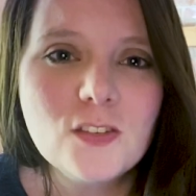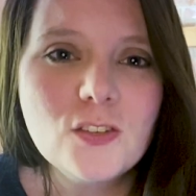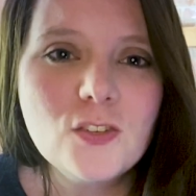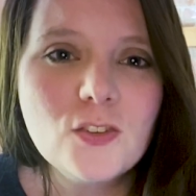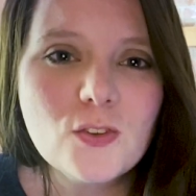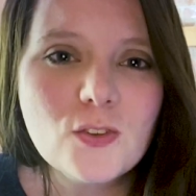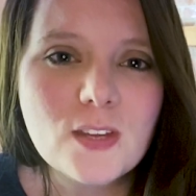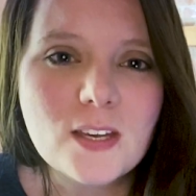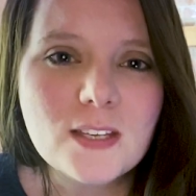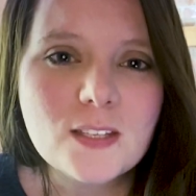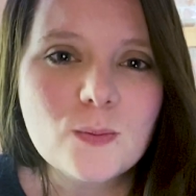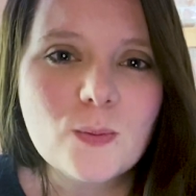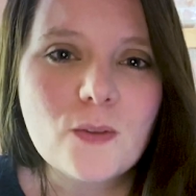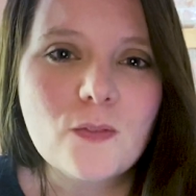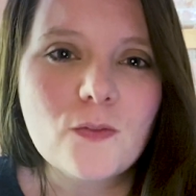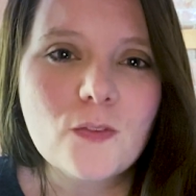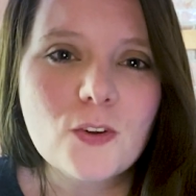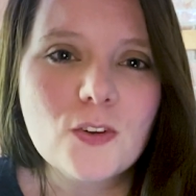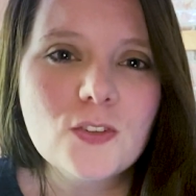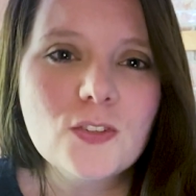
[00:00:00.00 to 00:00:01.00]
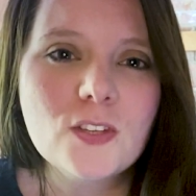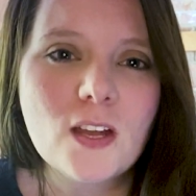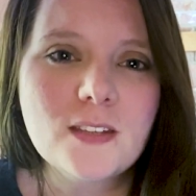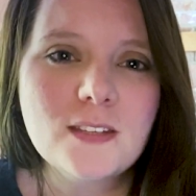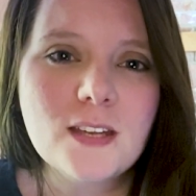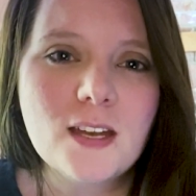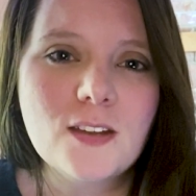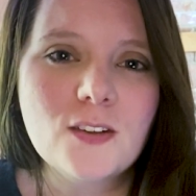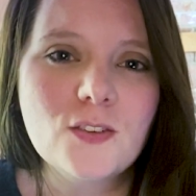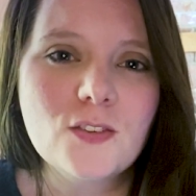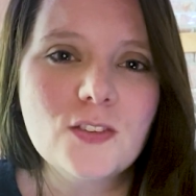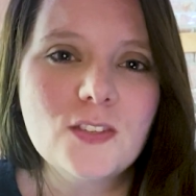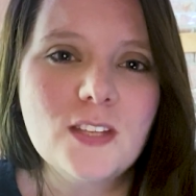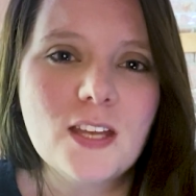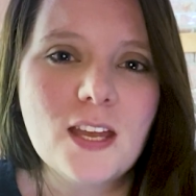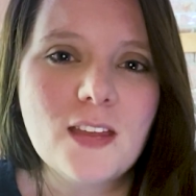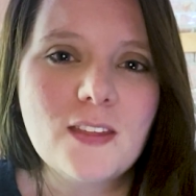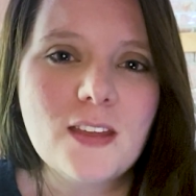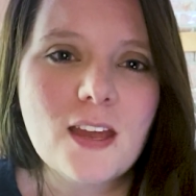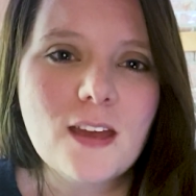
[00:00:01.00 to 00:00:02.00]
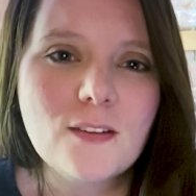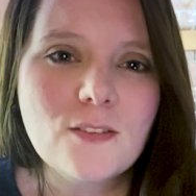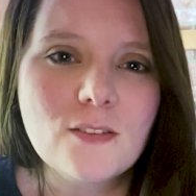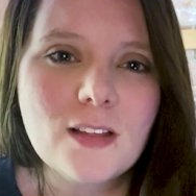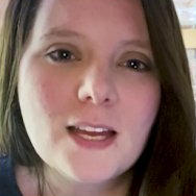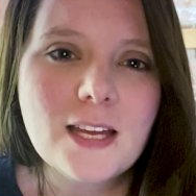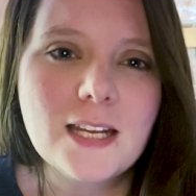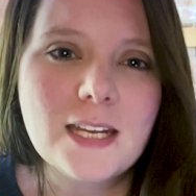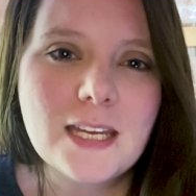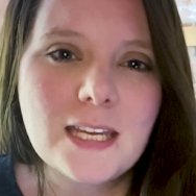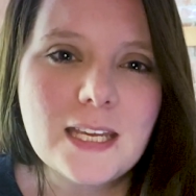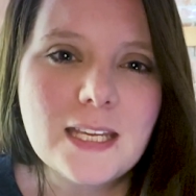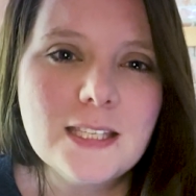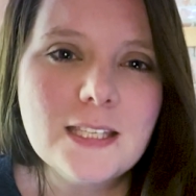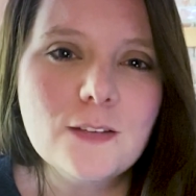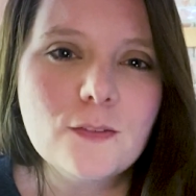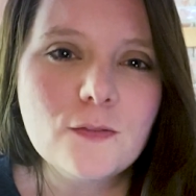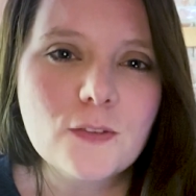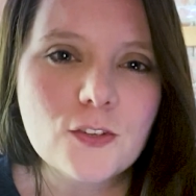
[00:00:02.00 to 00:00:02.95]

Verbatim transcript: To do this, we first sought to understand the underlying needs and